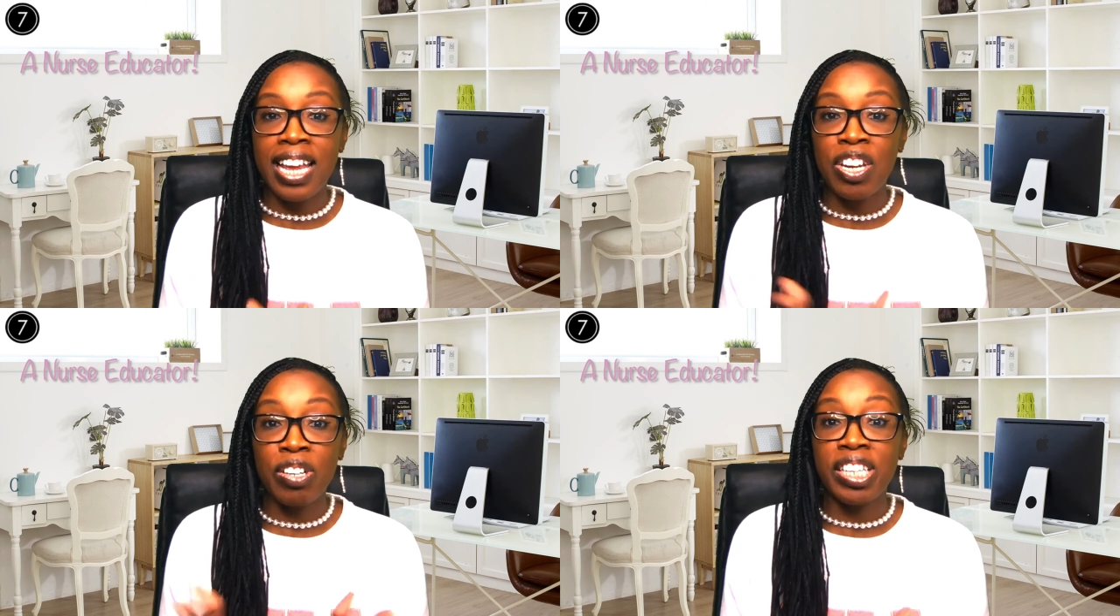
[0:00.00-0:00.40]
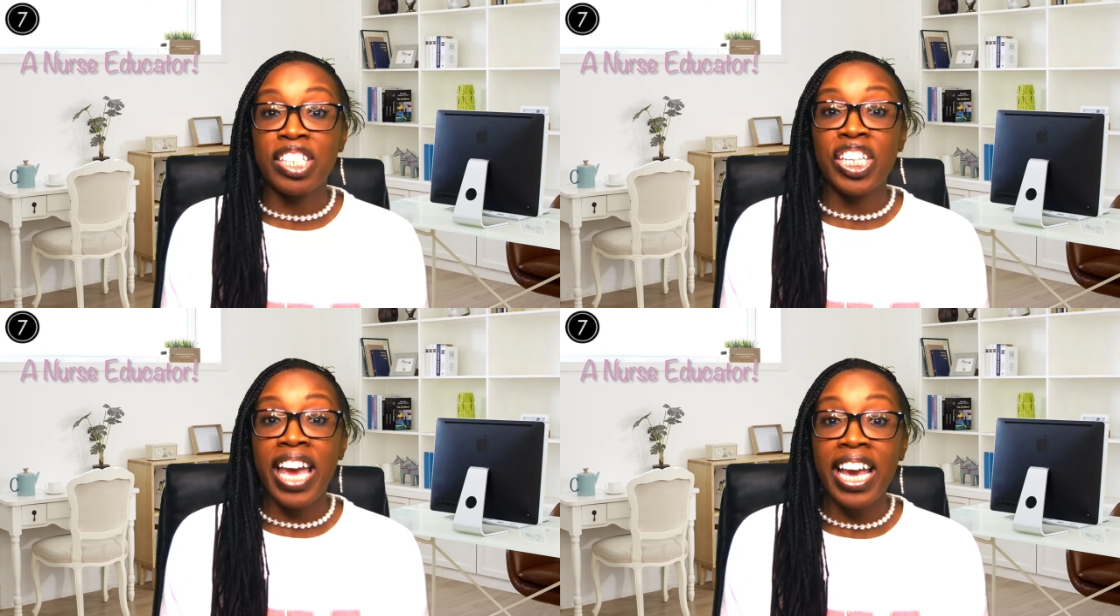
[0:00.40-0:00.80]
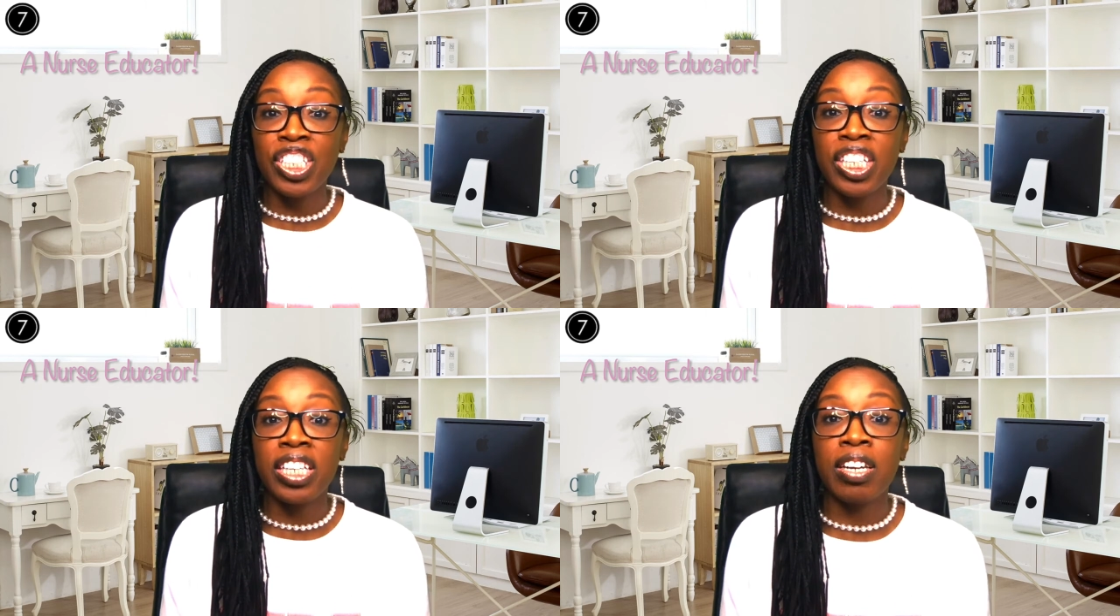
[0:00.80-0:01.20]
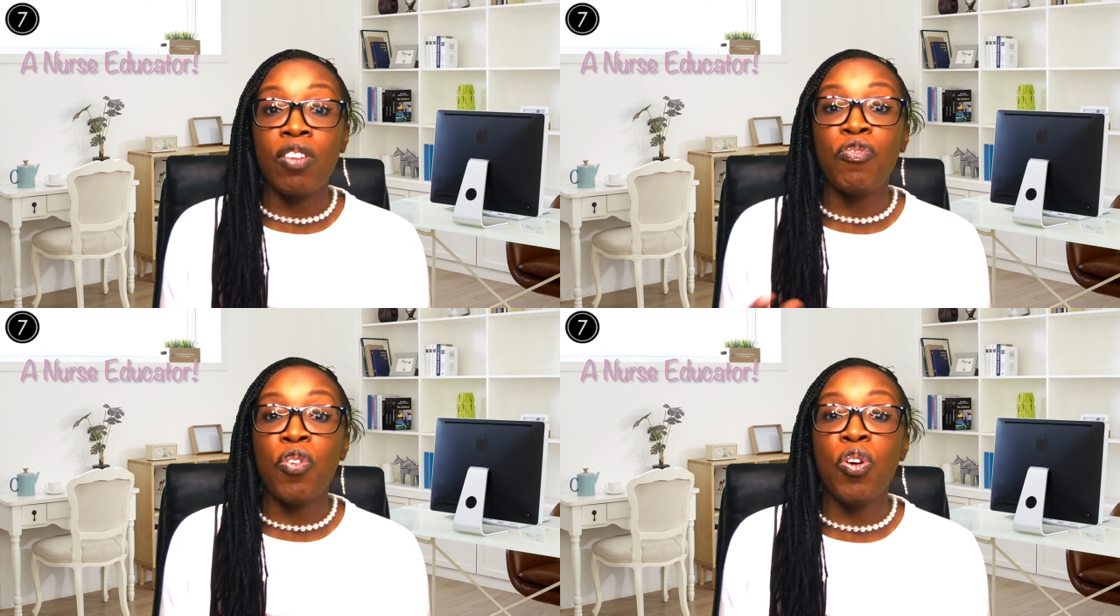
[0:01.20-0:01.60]
Nurse Education
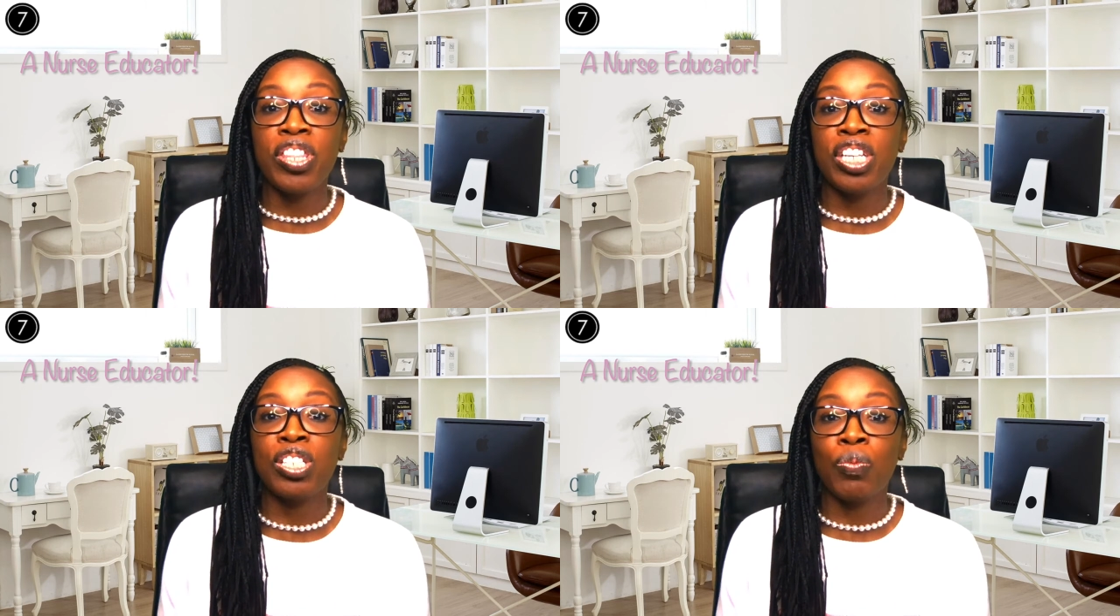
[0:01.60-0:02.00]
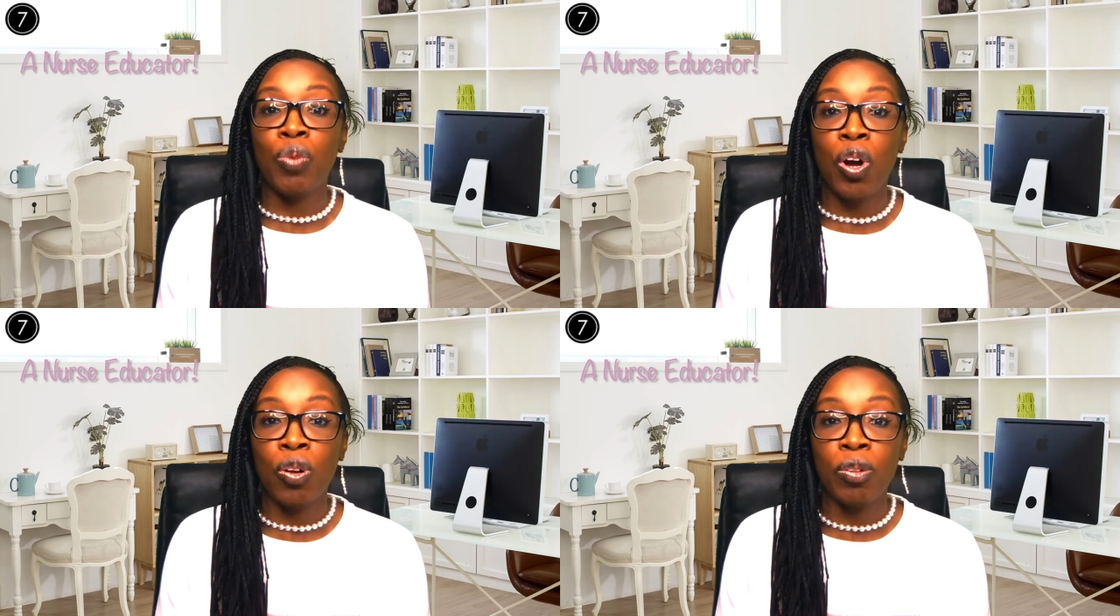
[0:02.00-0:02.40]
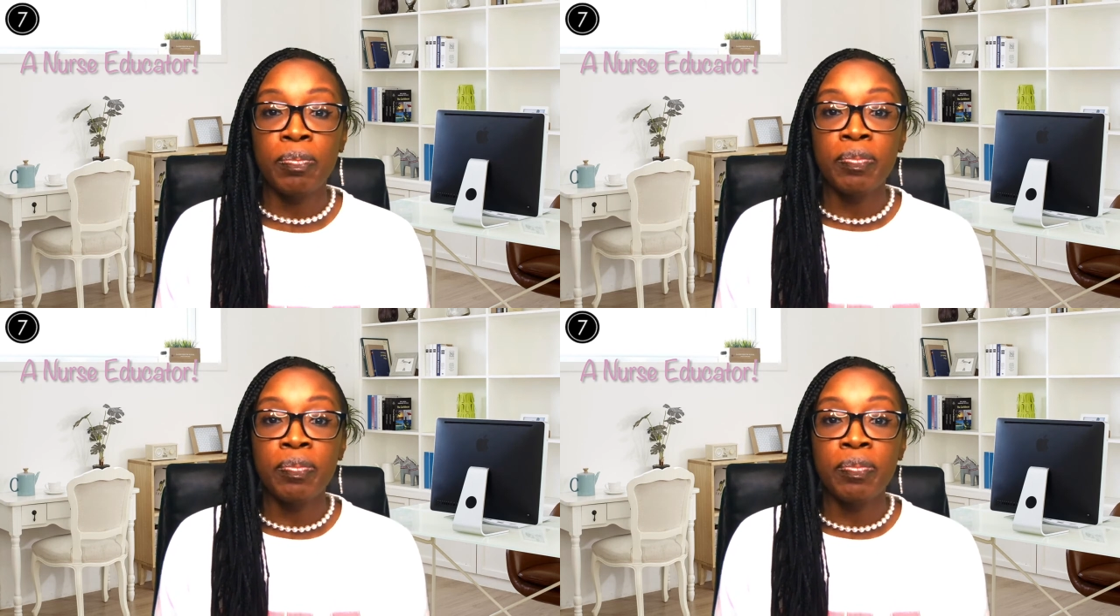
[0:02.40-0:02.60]
for this role.